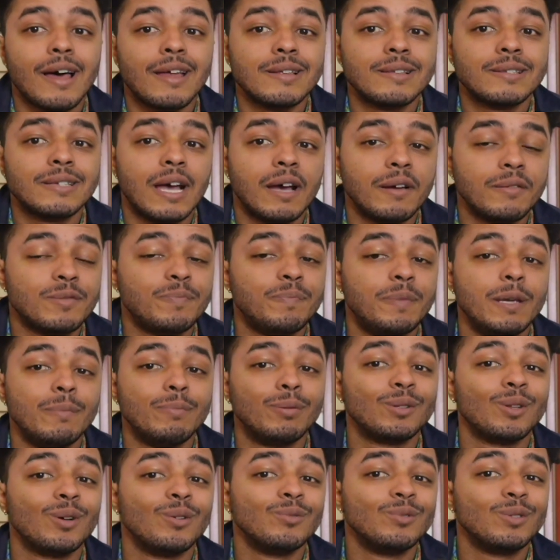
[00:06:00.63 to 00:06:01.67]
of times people
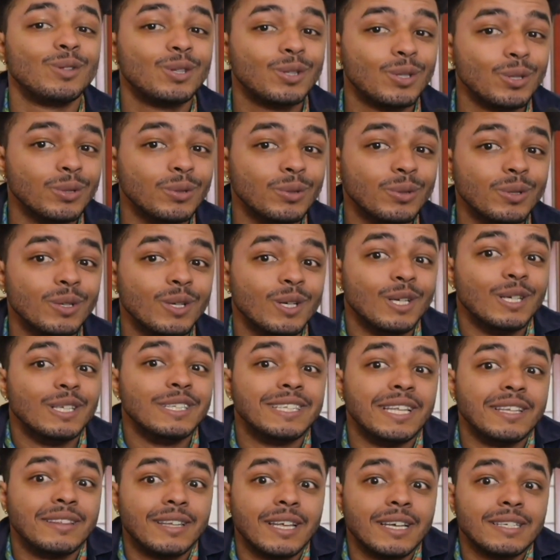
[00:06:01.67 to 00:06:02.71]
don't do the
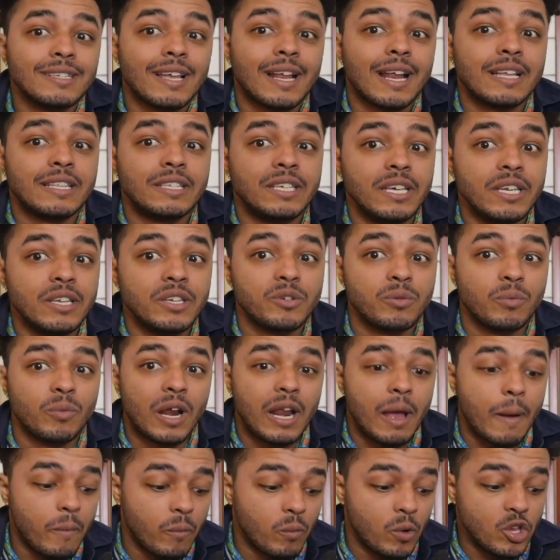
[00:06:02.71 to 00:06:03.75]
things that I teach when I
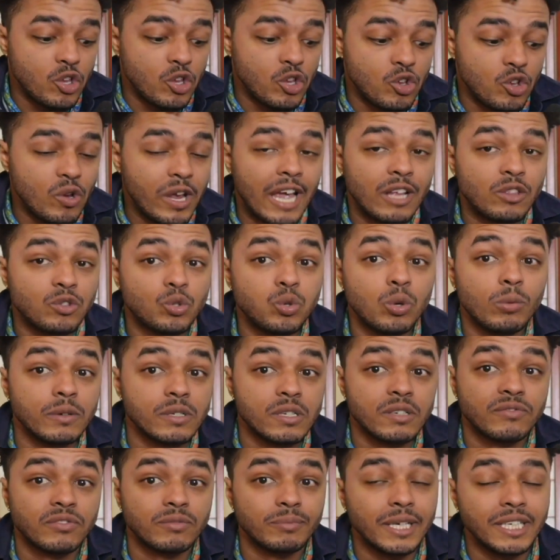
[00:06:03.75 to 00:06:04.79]
when you get too much
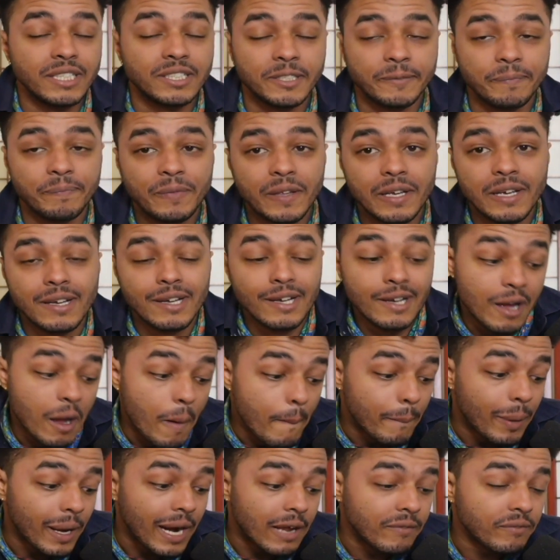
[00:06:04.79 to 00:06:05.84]
information.
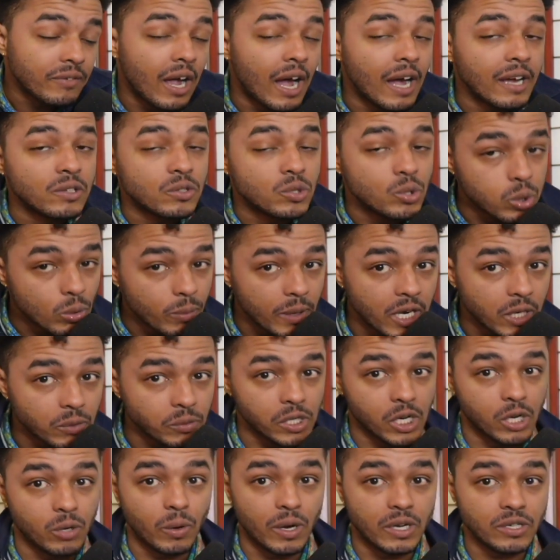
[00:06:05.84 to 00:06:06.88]
But I've gotten too many
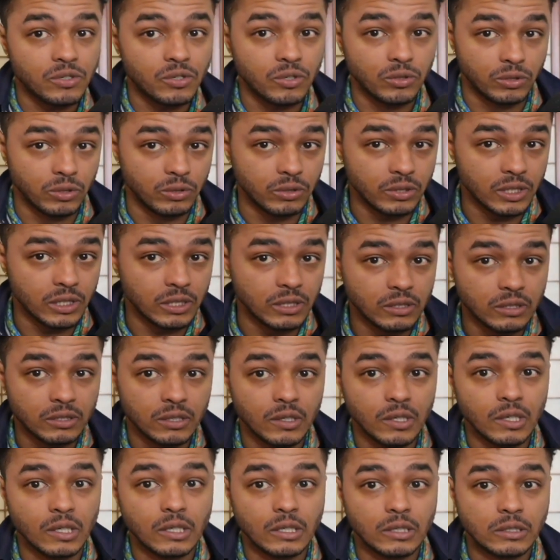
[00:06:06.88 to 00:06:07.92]
requests to do this,
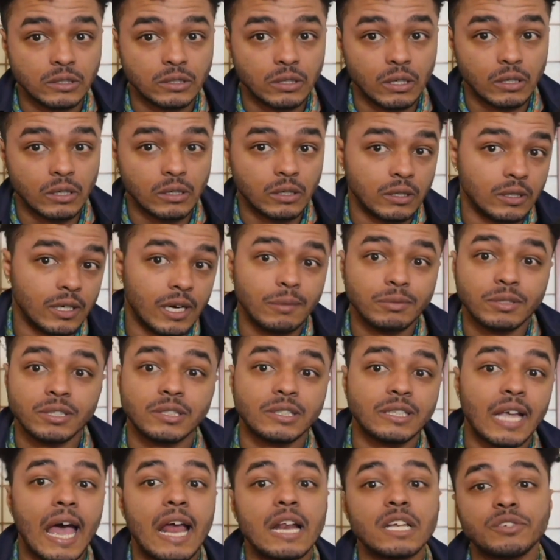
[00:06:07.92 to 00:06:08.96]
so I'm just
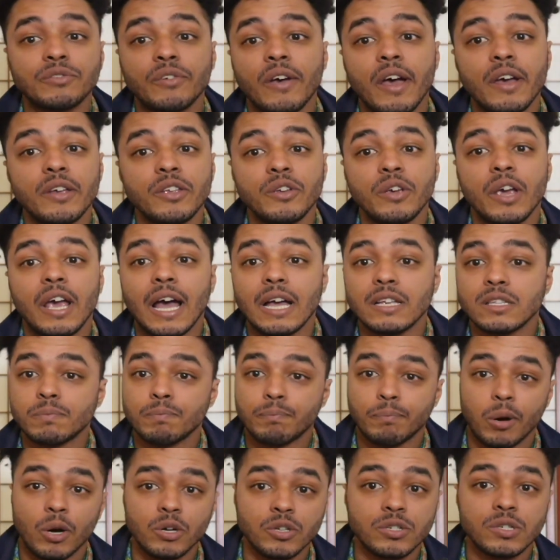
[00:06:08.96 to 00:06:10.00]
satisfying you guys.
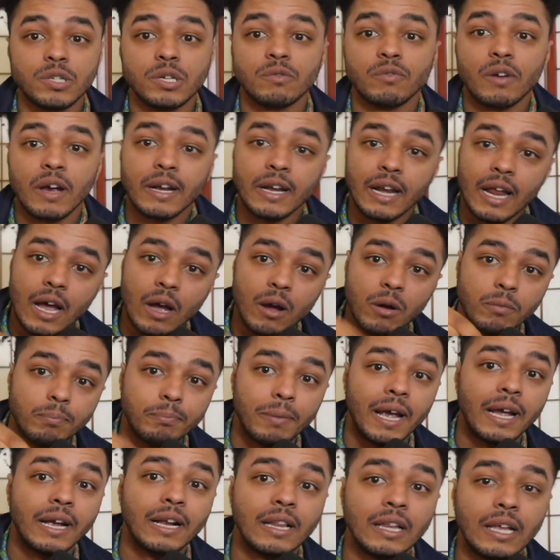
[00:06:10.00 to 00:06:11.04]
Purchase it right now by
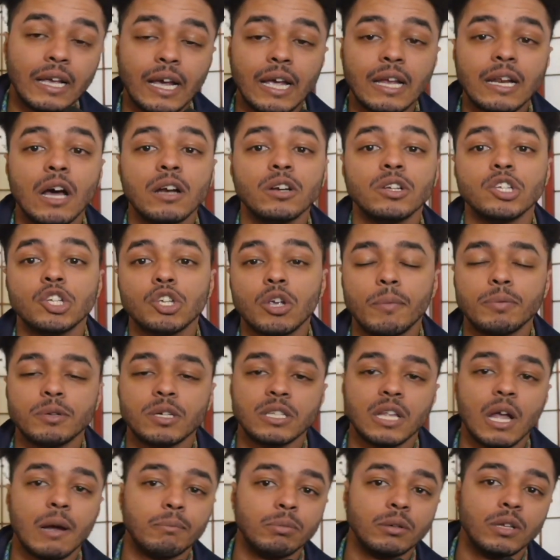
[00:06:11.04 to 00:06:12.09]
clicking on the description
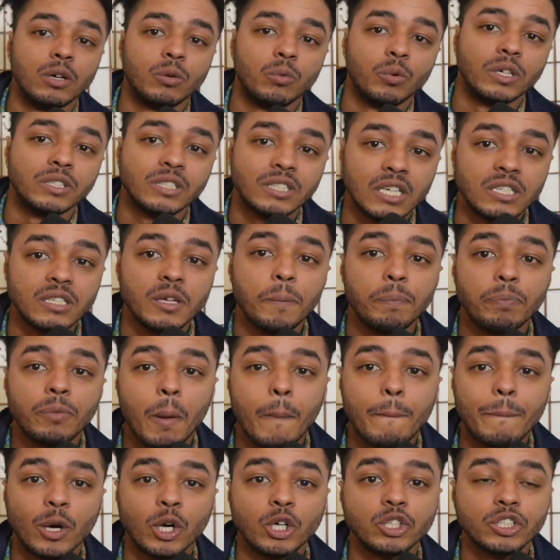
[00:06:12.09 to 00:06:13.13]
down below where it says
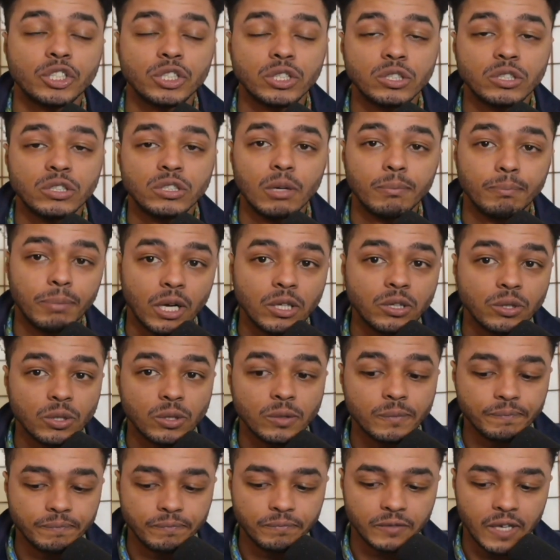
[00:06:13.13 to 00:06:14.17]
purchase the bundle.
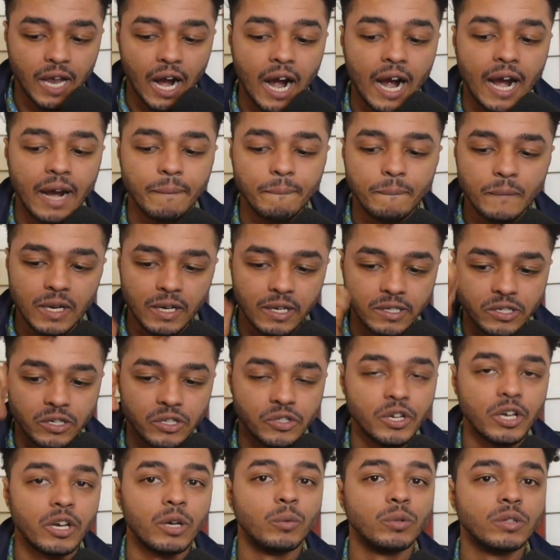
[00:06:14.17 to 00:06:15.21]
All right, let's continue with the